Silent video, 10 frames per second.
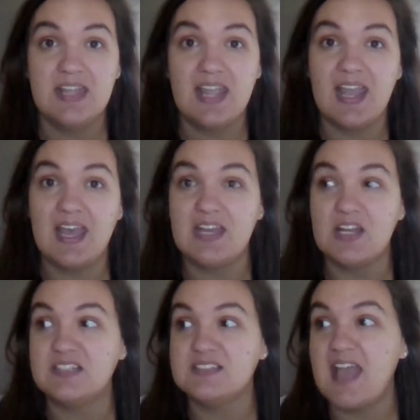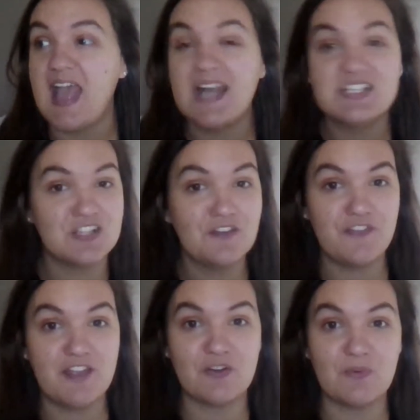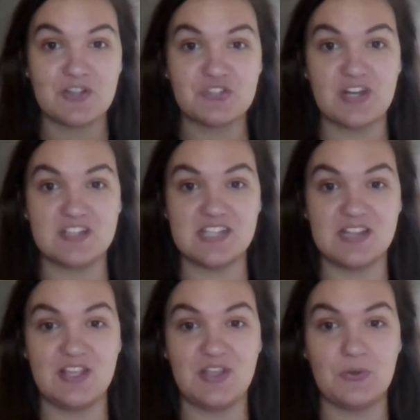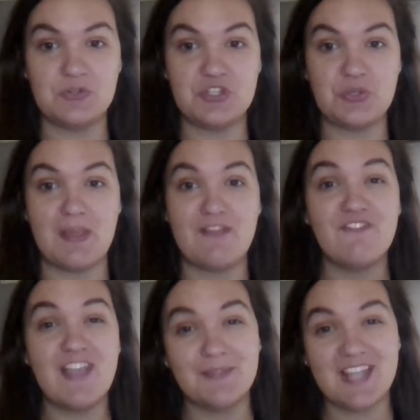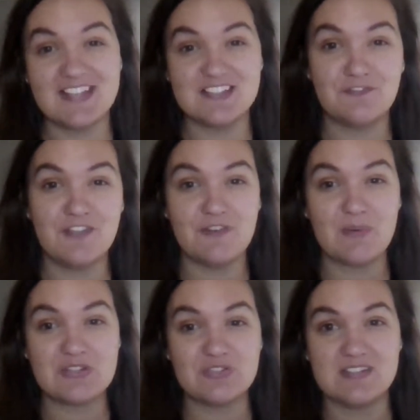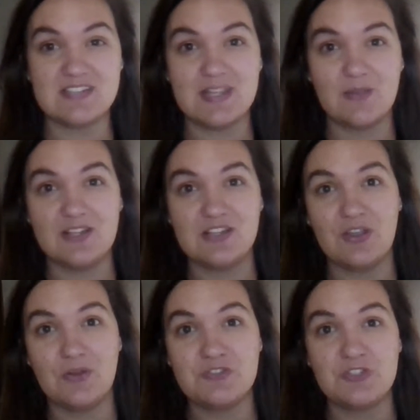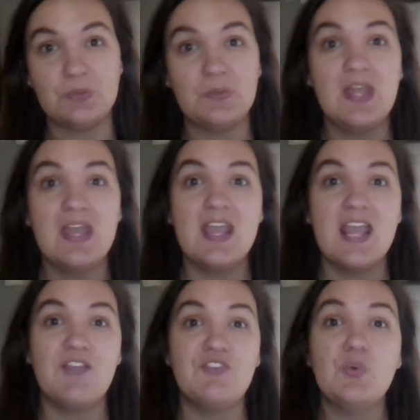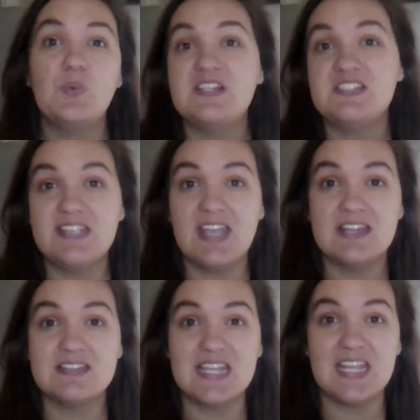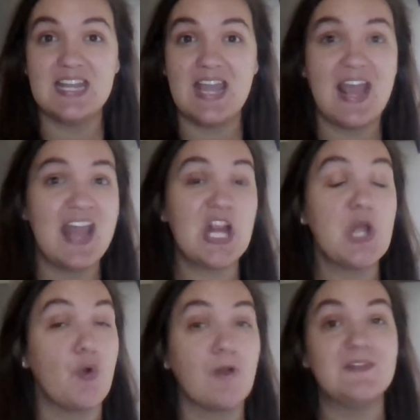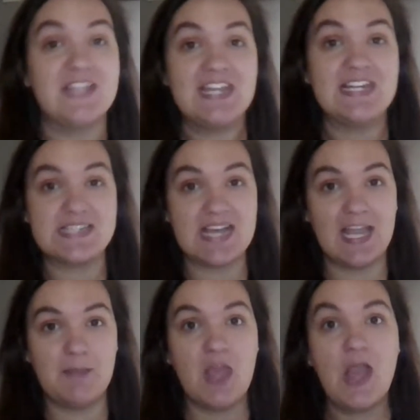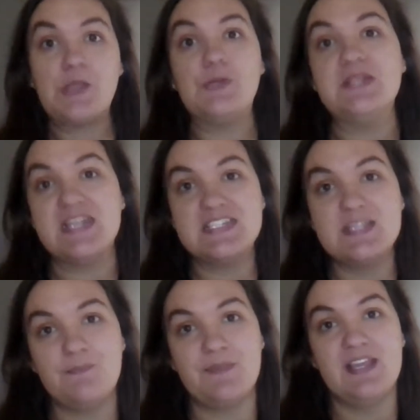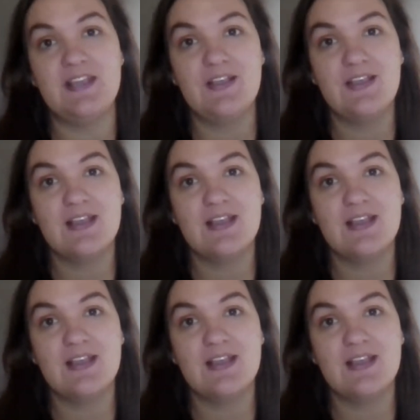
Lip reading: and has their favorite restaurants that they go to. My family has their favorite restaurants that they want to go to. If you want to get in at any normal eating time, you need to be